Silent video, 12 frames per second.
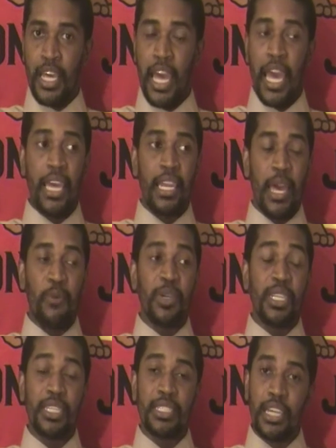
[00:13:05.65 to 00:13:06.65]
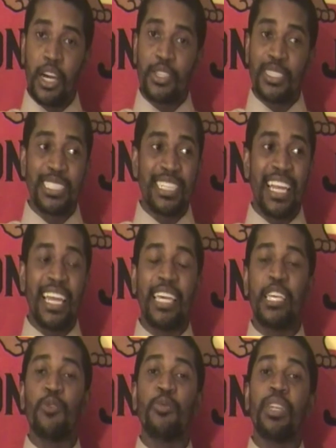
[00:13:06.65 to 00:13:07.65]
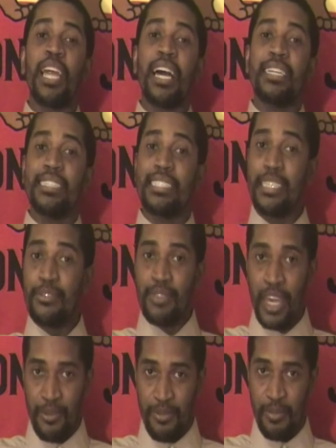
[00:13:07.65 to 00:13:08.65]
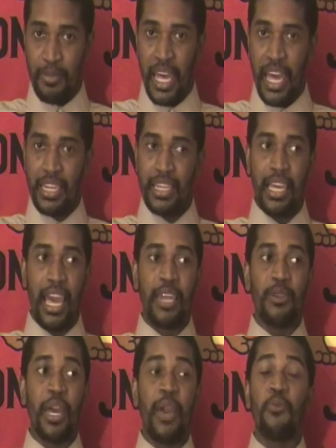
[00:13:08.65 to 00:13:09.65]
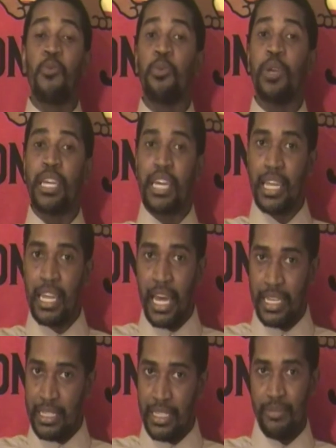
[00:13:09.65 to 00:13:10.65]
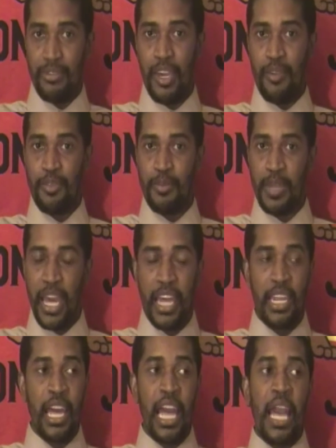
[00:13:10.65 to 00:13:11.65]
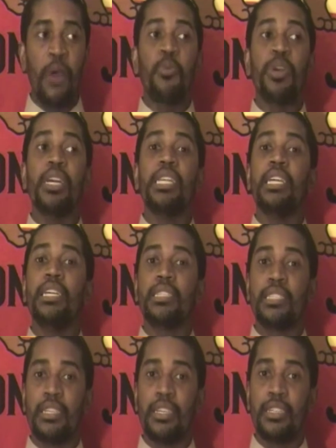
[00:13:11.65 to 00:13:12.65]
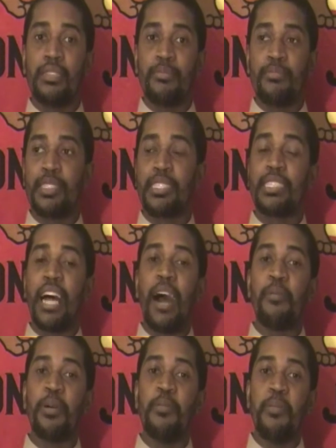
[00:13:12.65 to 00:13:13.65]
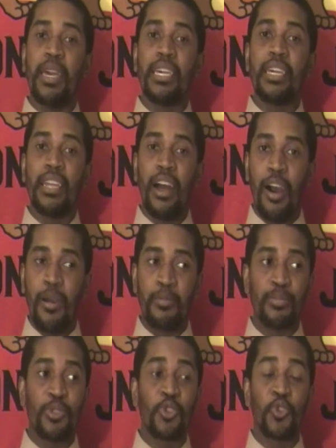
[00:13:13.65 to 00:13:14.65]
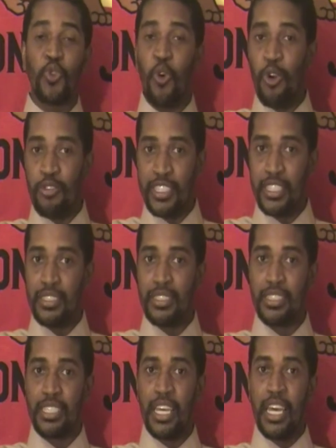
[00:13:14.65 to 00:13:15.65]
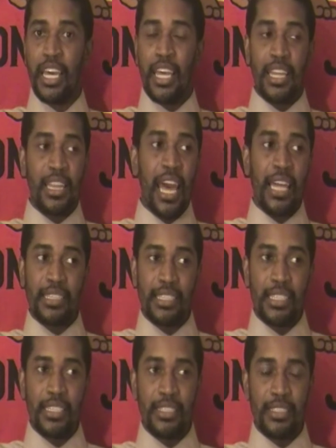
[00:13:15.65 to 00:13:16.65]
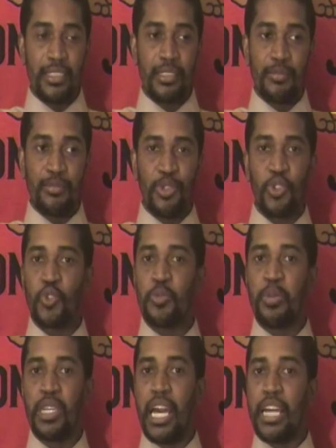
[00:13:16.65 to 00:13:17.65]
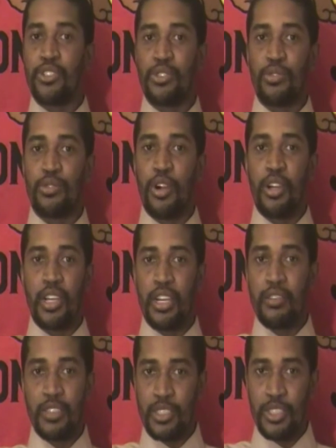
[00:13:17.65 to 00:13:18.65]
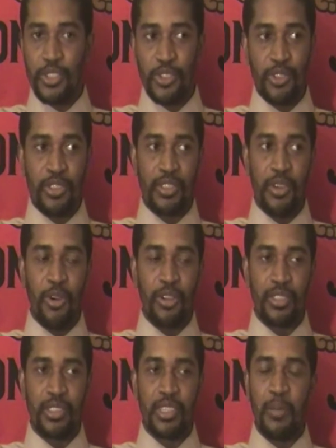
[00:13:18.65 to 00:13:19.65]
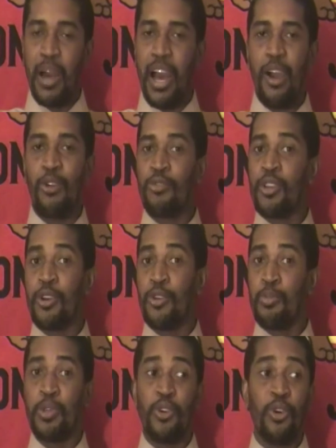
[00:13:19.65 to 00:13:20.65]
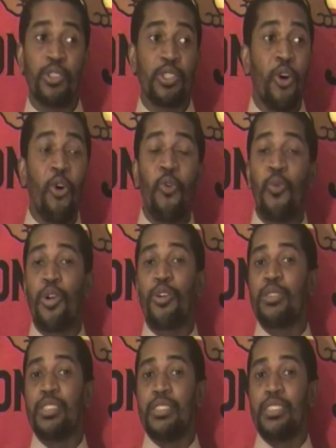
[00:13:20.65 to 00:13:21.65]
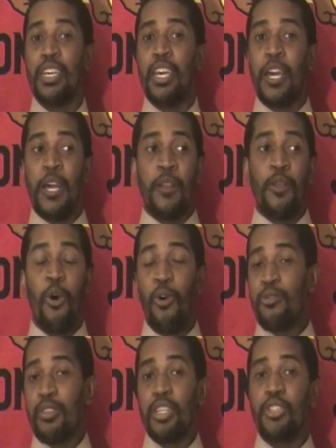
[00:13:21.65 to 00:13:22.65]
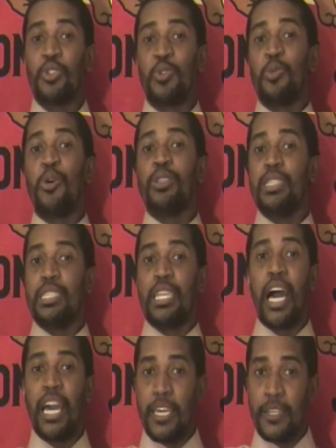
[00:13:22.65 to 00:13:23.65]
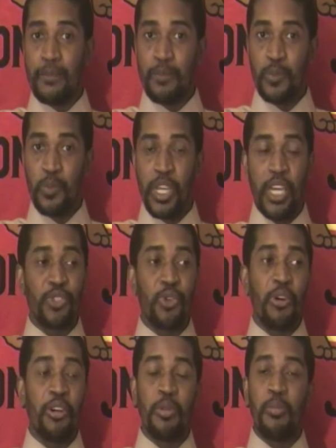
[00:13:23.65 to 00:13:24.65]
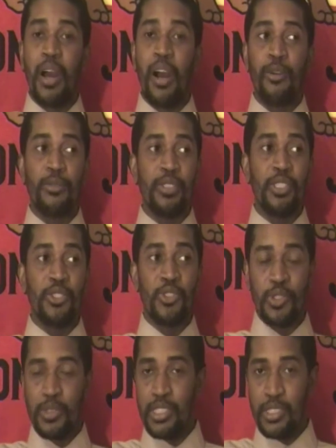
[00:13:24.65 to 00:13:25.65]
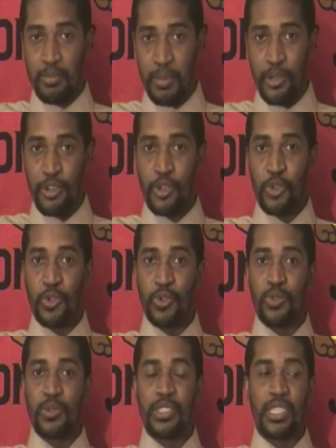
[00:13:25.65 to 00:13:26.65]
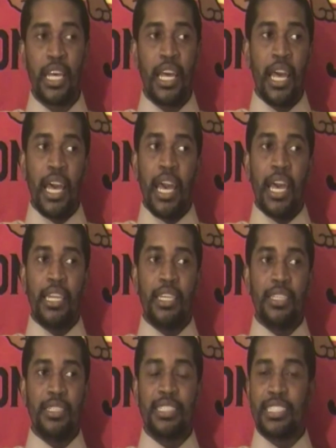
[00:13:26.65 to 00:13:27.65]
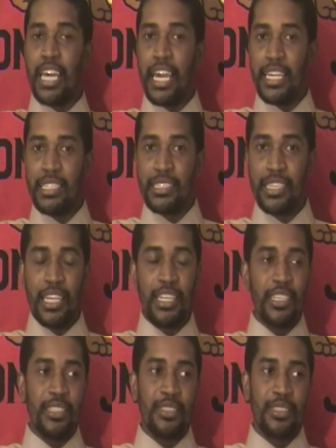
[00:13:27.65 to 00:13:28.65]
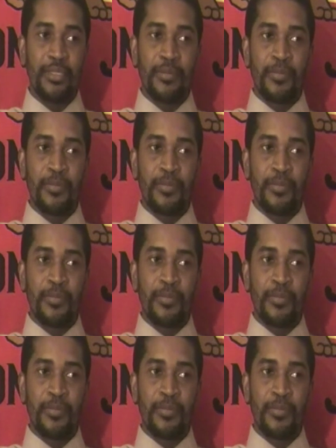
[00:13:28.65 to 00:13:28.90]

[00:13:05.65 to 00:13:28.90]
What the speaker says: And we need to understand that He will not deviate from that. And we cannot deviate from that. And we need to stop making up stories that these supernatural occurrences are somehow real. Because the whole religious world is lying. I mean, they're talking about these miracles and these saints and these